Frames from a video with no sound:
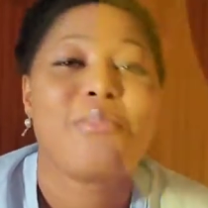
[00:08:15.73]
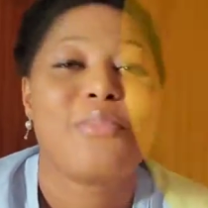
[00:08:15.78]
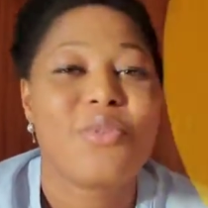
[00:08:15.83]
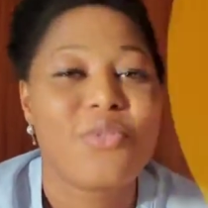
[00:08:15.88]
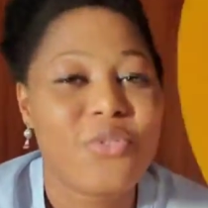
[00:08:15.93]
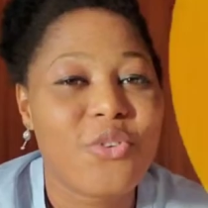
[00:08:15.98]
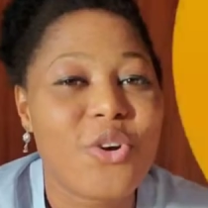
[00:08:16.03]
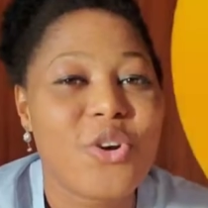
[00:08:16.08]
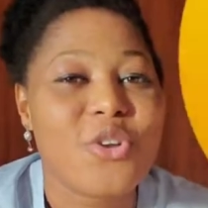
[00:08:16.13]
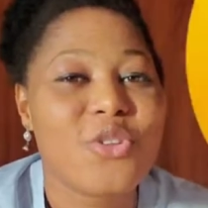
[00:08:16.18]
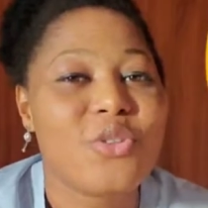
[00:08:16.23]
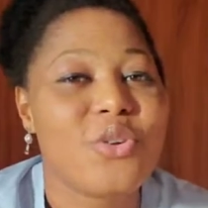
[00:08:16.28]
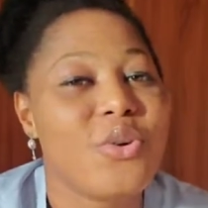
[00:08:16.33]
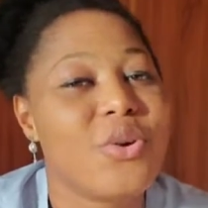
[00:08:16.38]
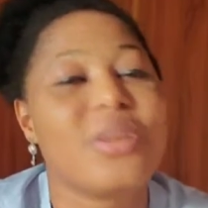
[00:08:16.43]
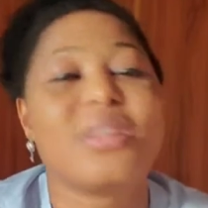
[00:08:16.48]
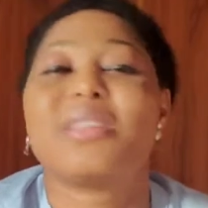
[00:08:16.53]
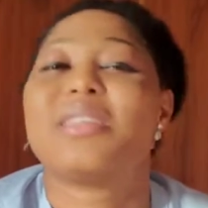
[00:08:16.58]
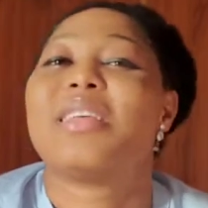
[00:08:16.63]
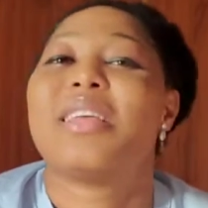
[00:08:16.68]
Before you know
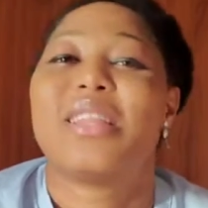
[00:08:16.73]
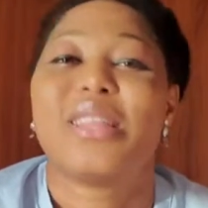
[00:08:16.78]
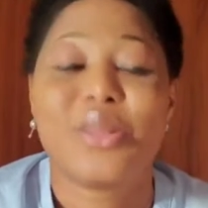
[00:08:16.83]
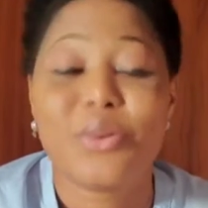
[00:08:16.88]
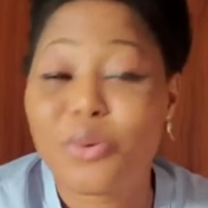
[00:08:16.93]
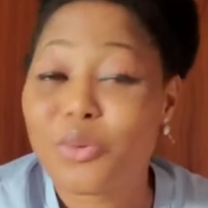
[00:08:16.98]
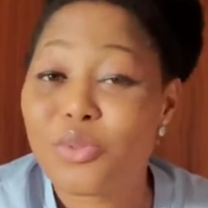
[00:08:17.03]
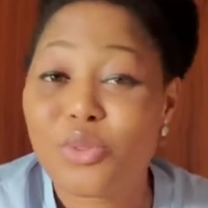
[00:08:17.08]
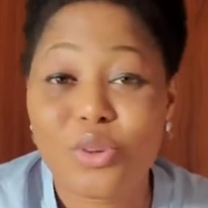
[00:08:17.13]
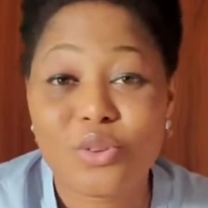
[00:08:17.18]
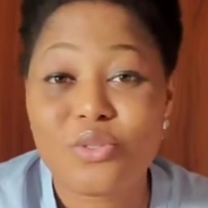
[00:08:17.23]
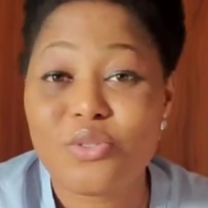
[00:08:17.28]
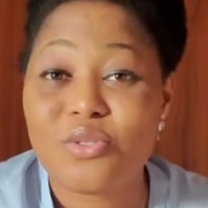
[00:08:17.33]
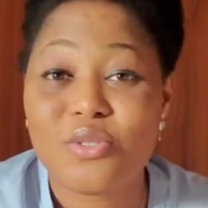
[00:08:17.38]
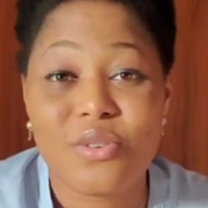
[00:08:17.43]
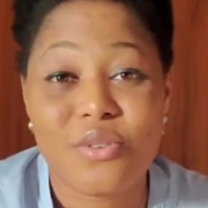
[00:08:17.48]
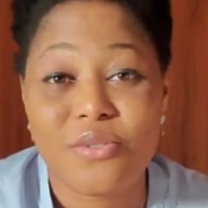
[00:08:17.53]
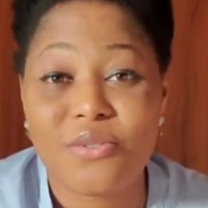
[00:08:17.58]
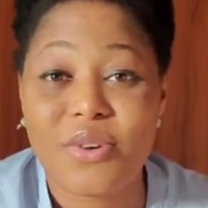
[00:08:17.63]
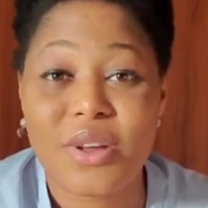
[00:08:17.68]
it, they will turn
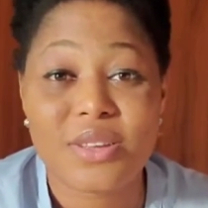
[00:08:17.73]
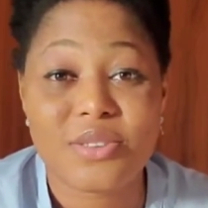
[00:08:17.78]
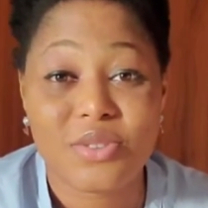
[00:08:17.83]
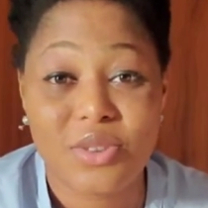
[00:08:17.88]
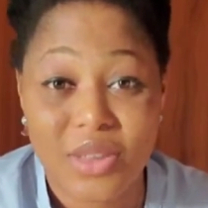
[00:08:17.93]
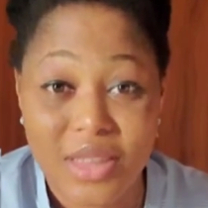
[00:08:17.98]
to your fans.